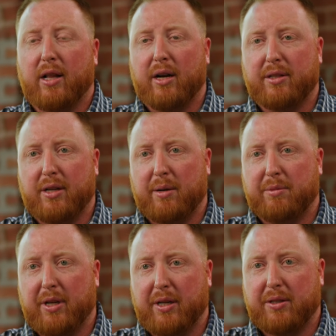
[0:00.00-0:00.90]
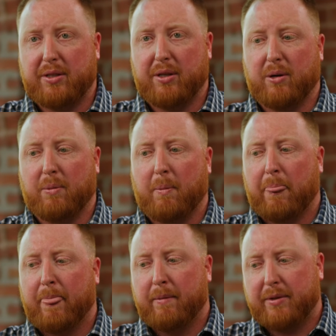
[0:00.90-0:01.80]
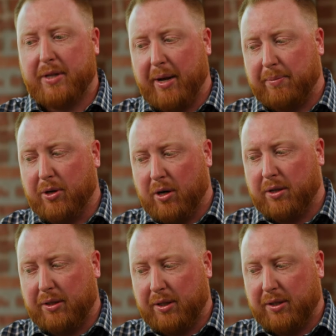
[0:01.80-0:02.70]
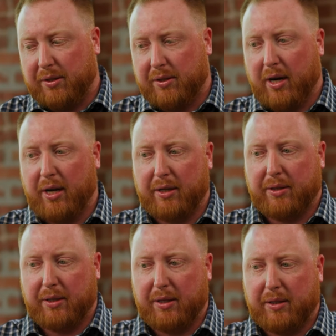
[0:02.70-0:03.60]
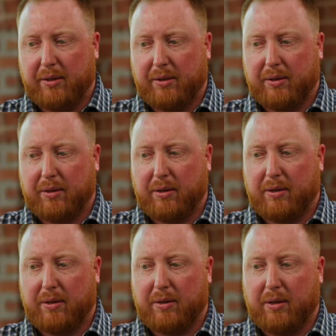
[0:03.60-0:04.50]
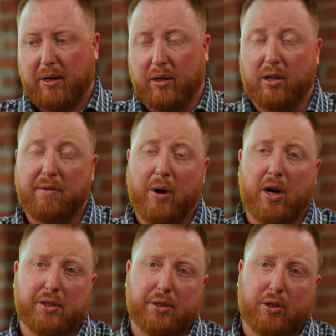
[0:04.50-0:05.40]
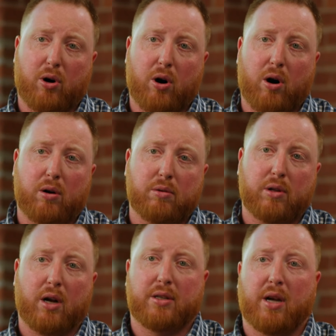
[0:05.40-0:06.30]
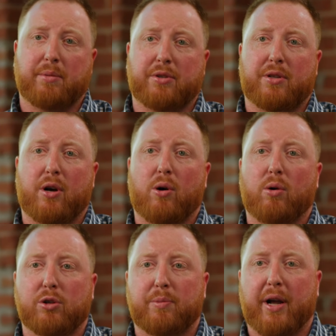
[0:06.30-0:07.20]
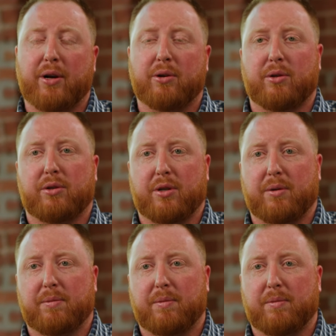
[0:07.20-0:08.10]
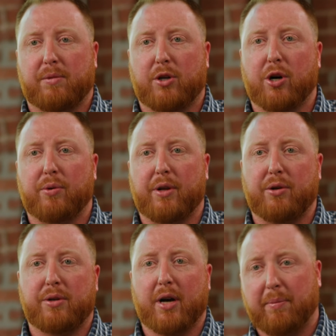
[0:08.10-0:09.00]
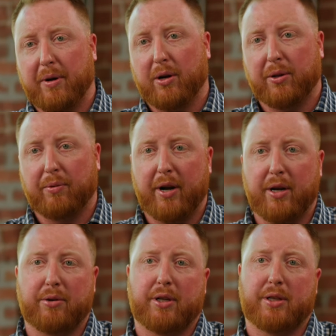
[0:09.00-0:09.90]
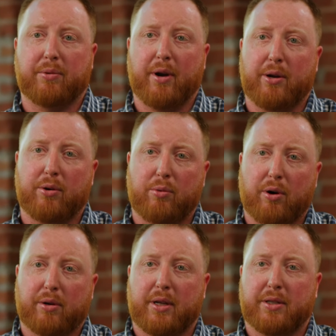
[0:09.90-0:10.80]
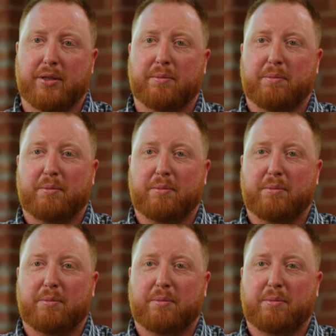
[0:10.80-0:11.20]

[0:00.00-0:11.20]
lot of times that's, taped on the side of the glove box in the car. A lot of times it's in the owner's manual, and there's a code that you type in on the radio to get the radio to work. That's a